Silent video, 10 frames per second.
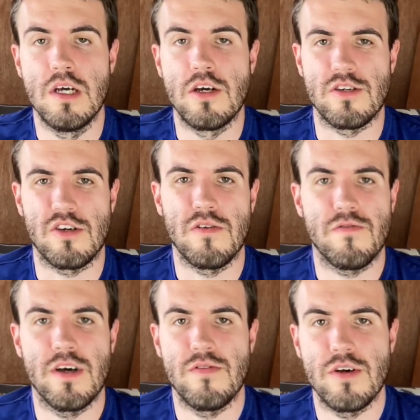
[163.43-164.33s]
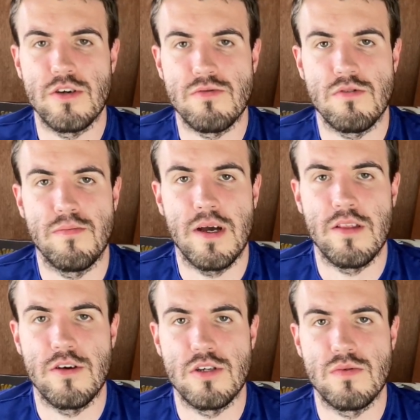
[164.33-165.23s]
So I couldn't find a very good one about
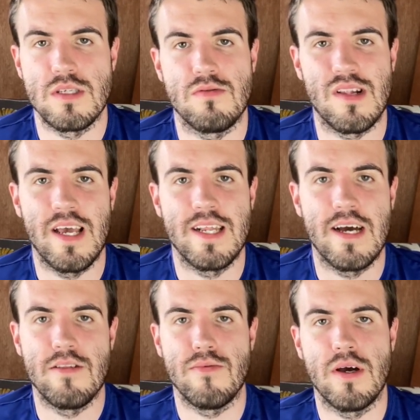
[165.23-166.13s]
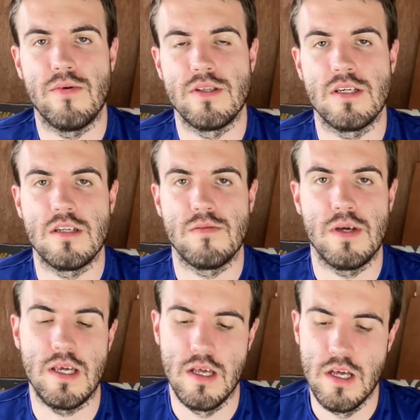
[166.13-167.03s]
those ones that was laid out the way I wanted it to be.